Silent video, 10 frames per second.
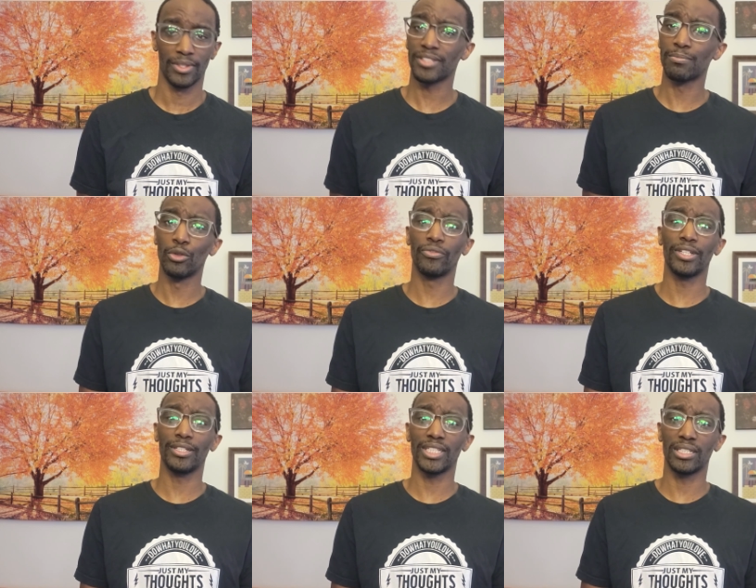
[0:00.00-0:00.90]
This
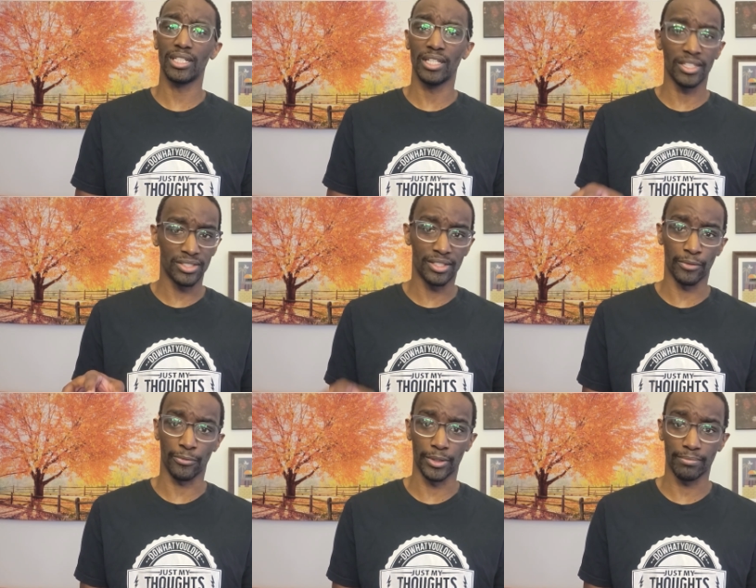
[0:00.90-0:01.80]
movie is
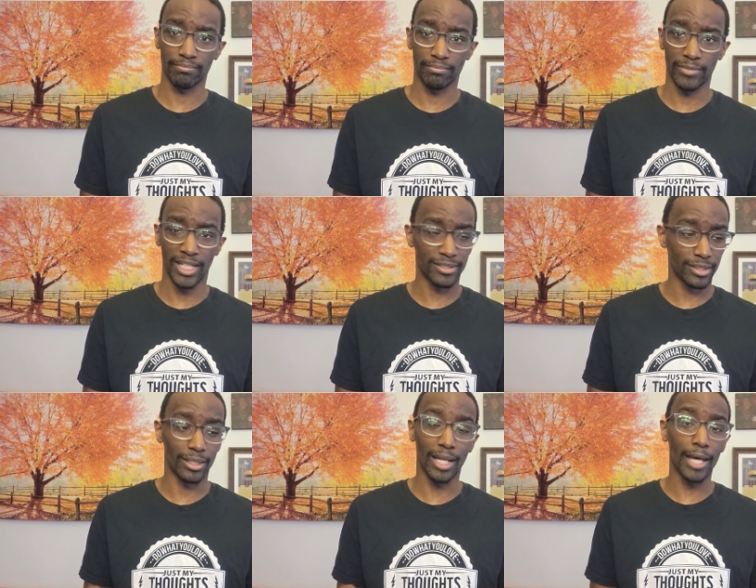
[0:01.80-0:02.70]
different. It's
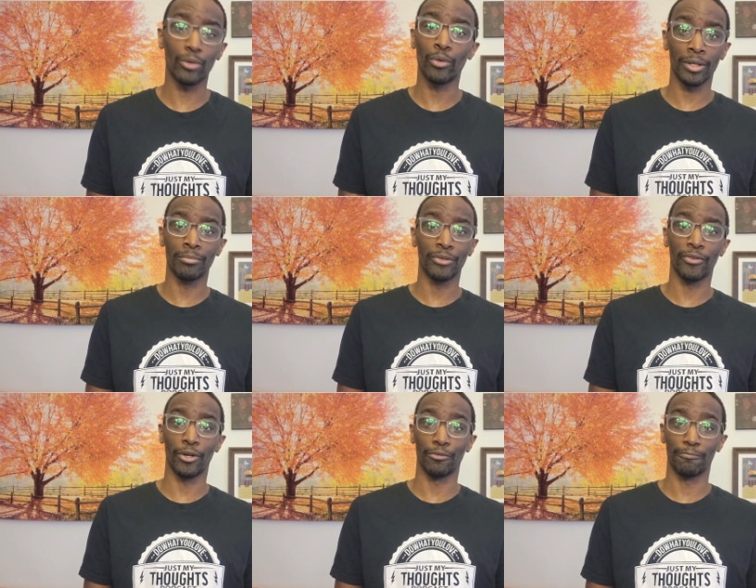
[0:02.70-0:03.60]
a lot of William
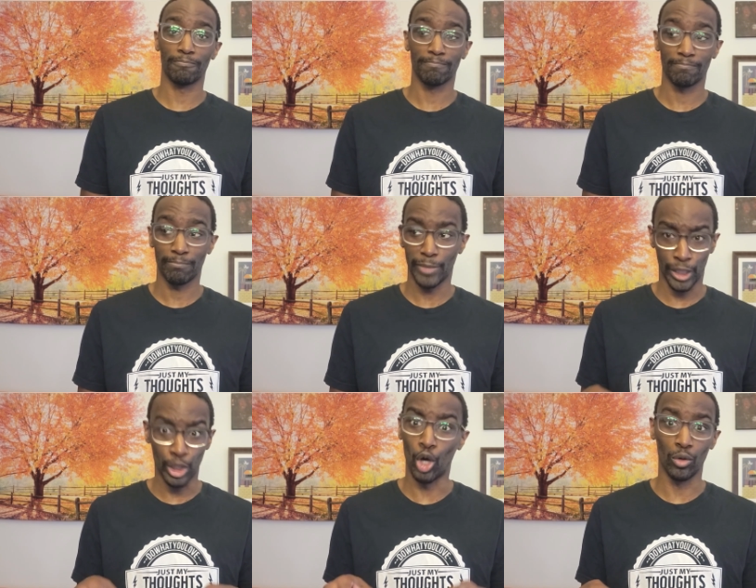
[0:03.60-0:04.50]
Dafoe
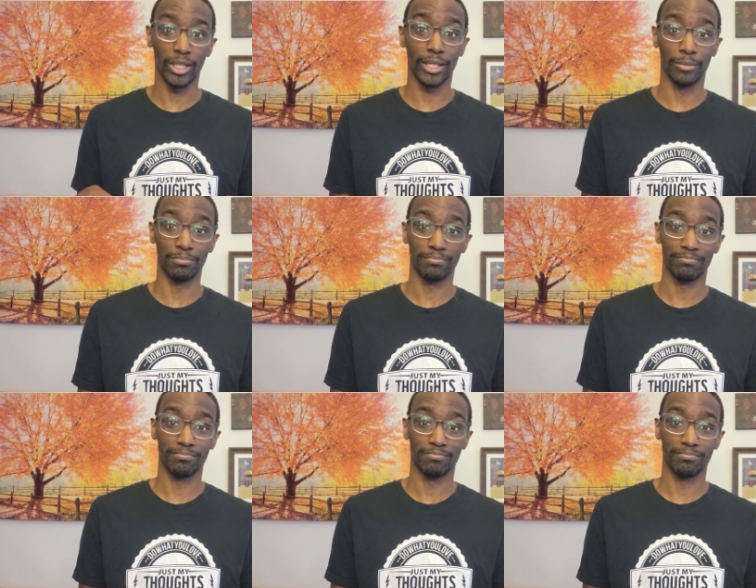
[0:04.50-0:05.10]
and only him.